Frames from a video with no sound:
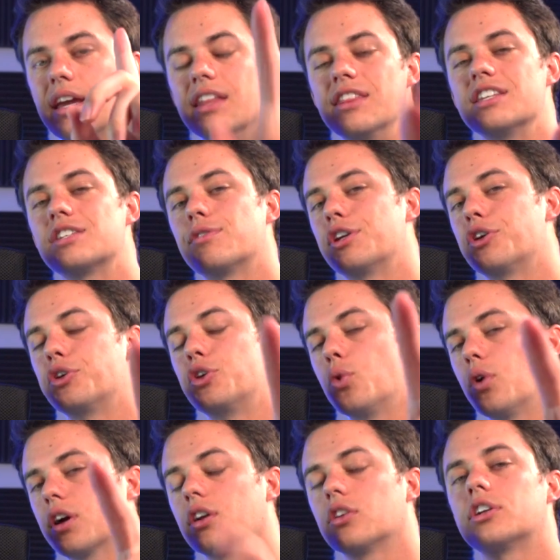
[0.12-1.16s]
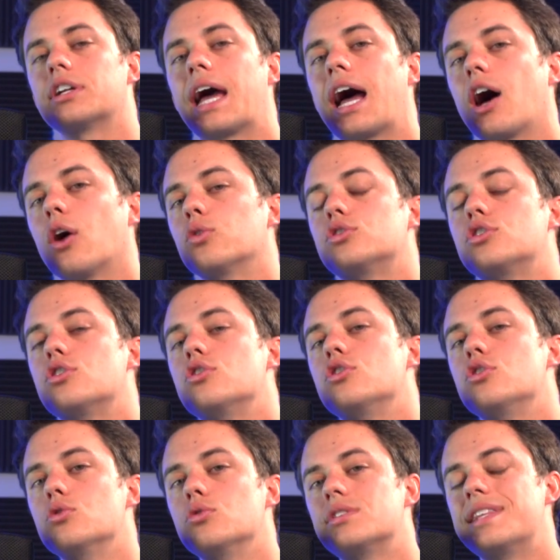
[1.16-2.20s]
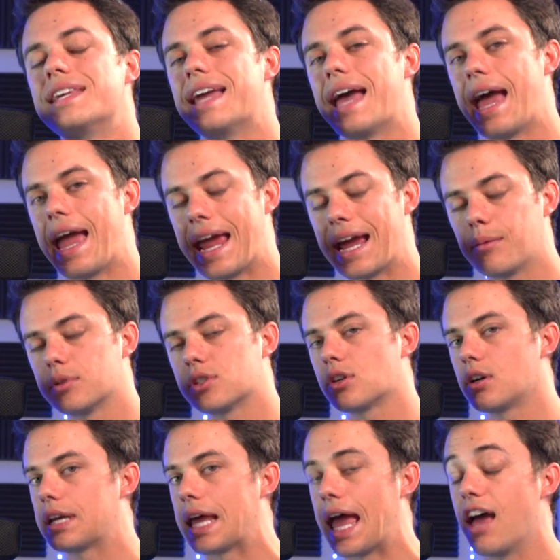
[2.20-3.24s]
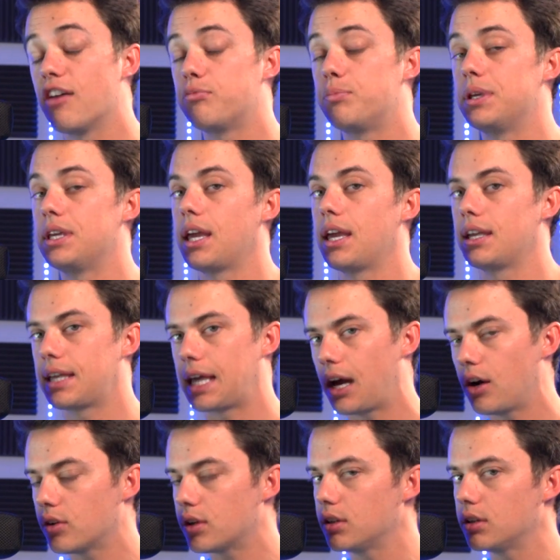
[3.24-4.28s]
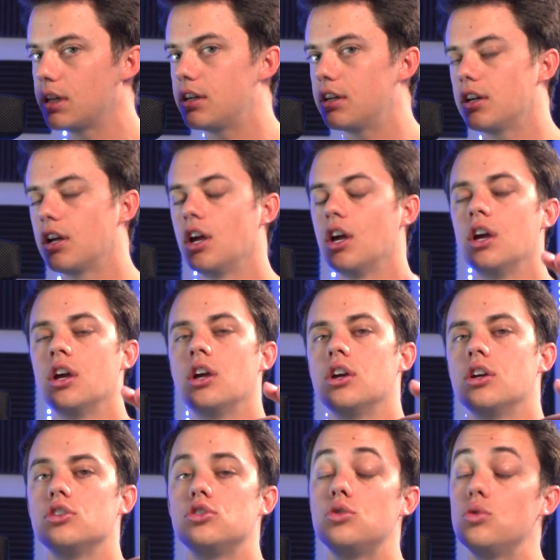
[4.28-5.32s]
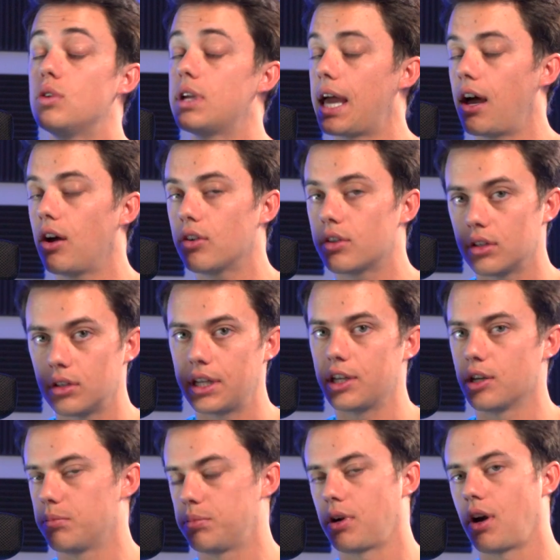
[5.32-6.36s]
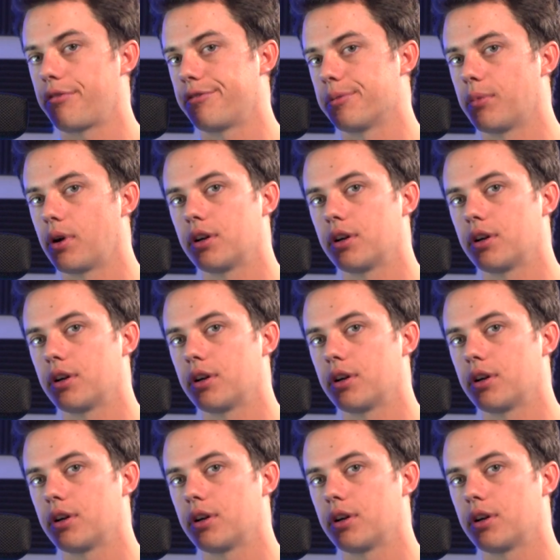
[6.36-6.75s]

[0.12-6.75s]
In this video, you are going to learn how to use the Amazon F B A calculator to calculate your profit